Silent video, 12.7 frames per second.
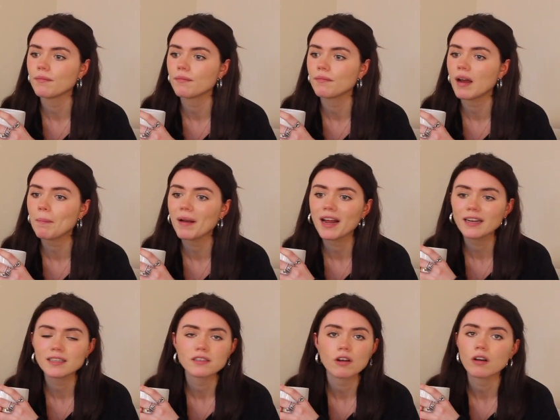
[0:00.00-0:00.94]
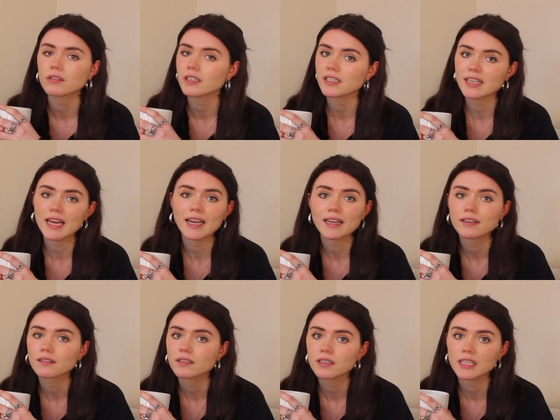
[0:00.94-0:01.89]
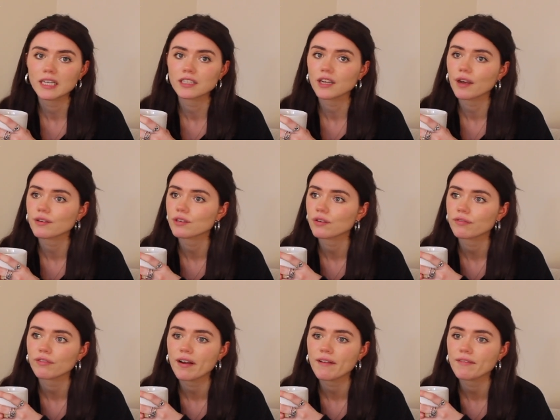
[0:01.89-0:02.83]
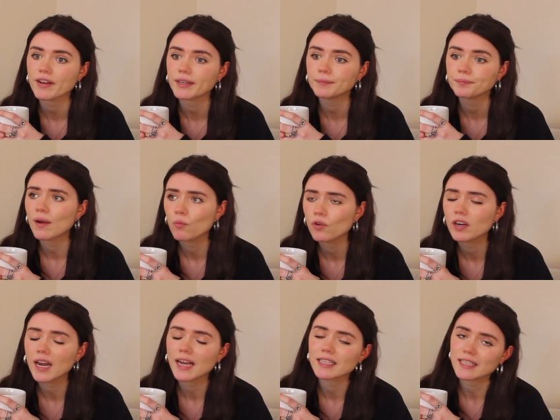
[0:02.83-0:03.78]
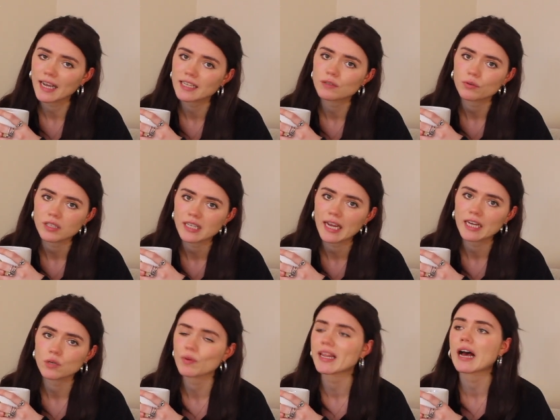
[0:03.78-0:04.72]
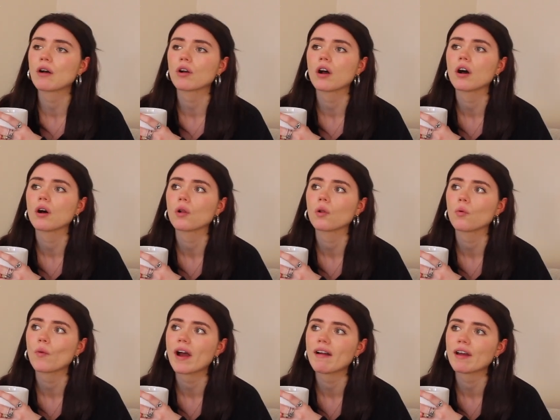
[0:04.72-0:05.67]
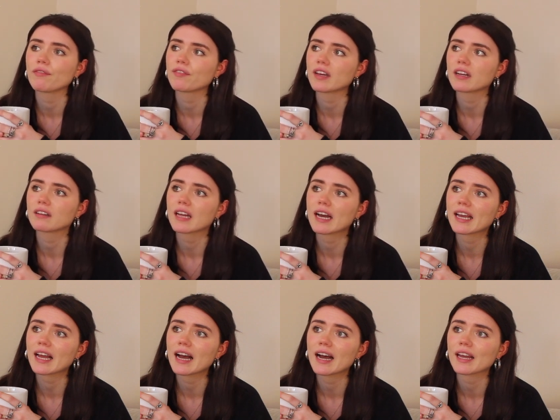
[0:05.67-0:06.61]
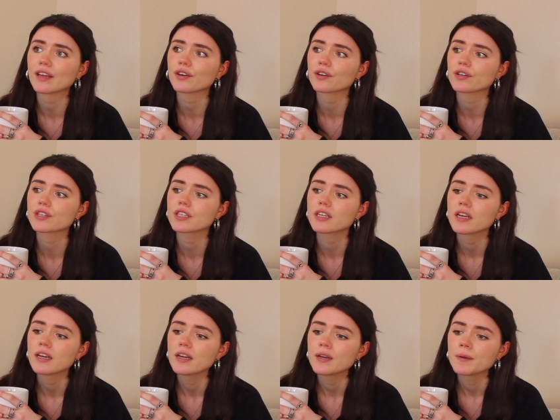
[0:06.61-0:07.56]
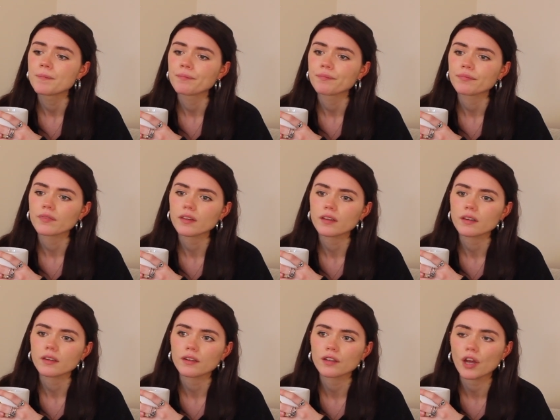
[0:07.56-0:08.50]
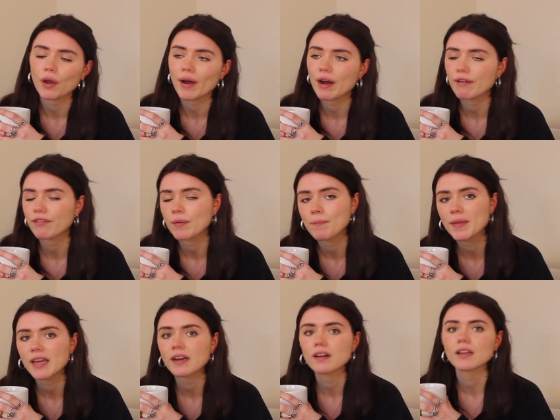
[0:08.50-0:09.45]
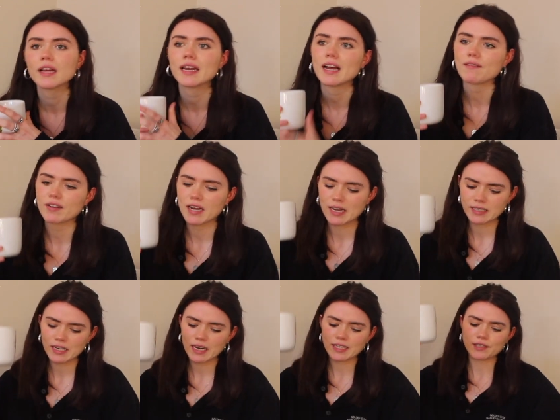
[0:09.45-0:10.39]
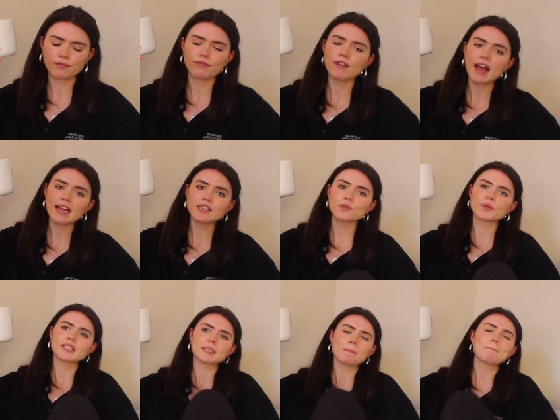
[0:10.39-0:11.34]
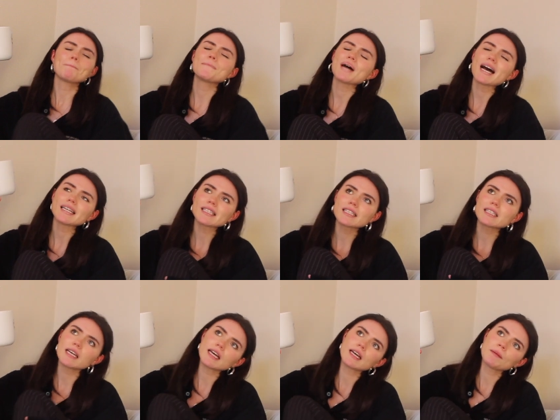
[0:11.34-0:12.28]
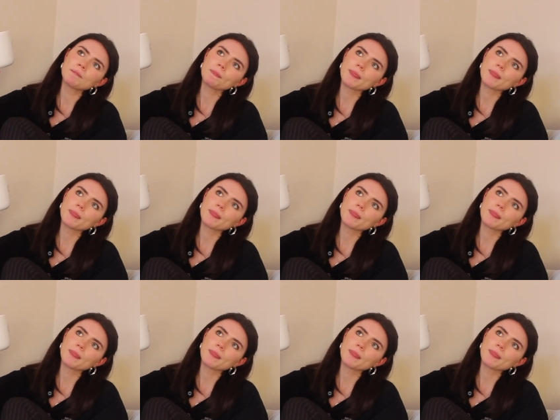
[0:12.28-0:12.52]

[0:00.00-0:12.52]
my plan is not to stay teetotal forever. I would like to get to a stage with alcohol where I feel like I could go out for a meal and have a nice glass of reds with some pasta,